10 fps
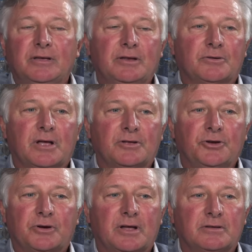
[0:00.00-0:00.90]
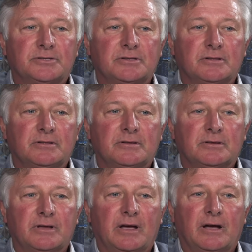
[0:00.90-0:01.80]
you know your council
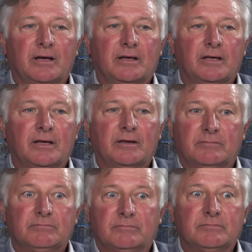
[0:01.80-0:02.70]
uh, and